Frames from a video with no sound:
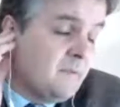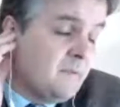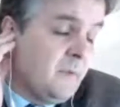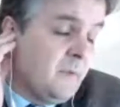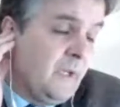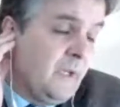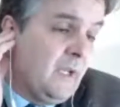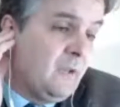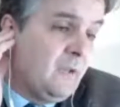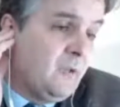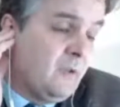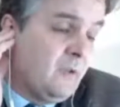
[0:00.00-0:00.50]
we
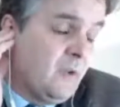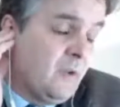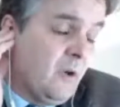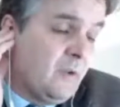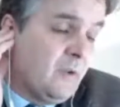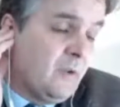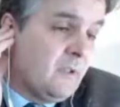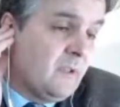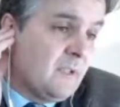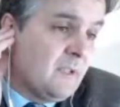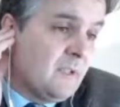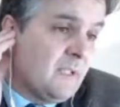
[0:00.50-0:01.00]
need to know the
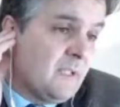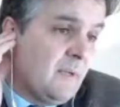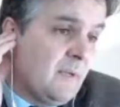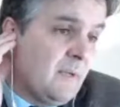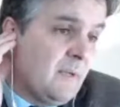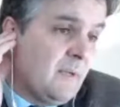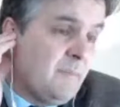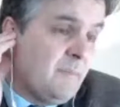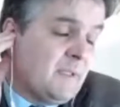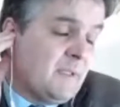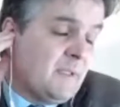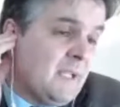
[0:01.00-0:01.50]
sample
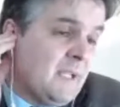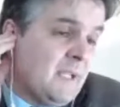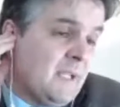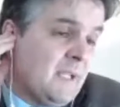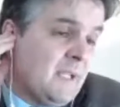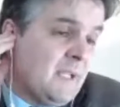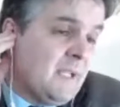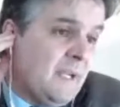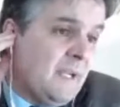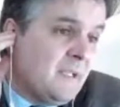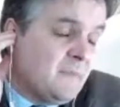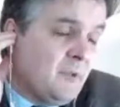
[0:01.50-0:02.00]

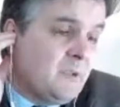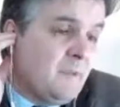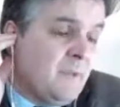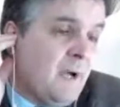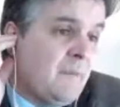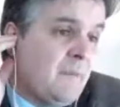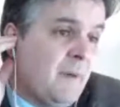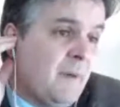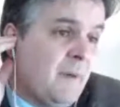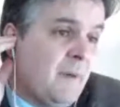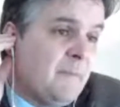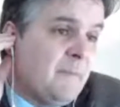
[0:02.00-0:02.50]
size
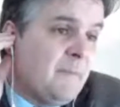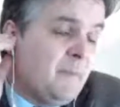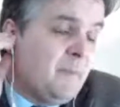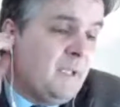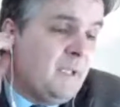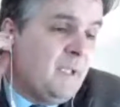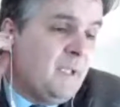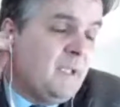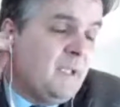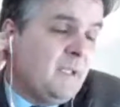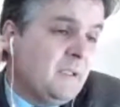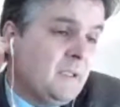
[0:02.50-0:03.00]
multiplied by
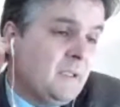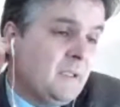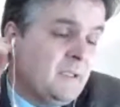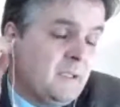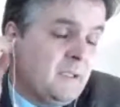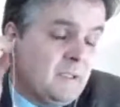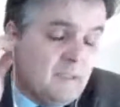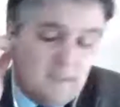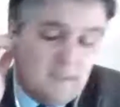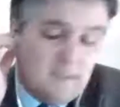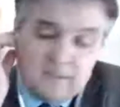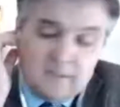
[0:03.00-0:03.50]
p,
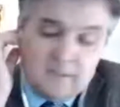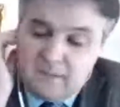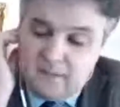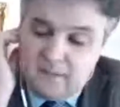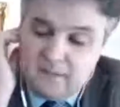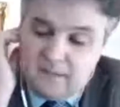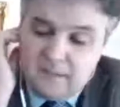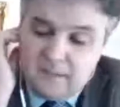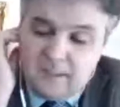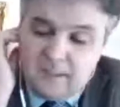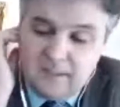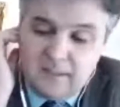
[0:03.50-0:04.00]

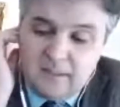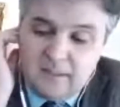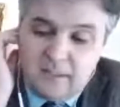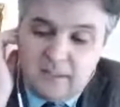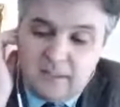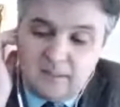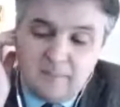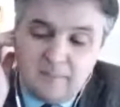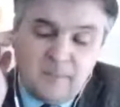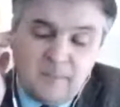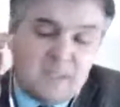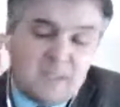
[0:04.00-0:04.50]

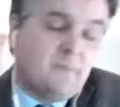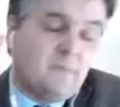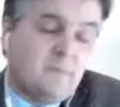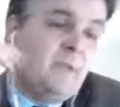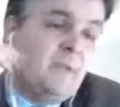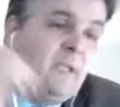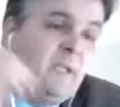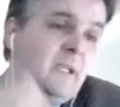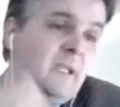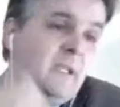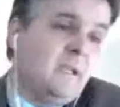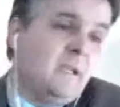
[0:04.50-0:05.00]
and that
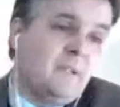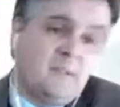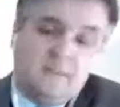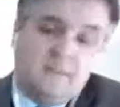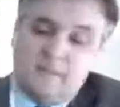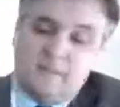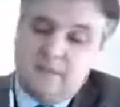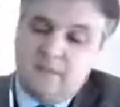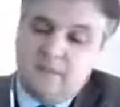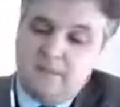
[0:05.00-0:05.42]
must be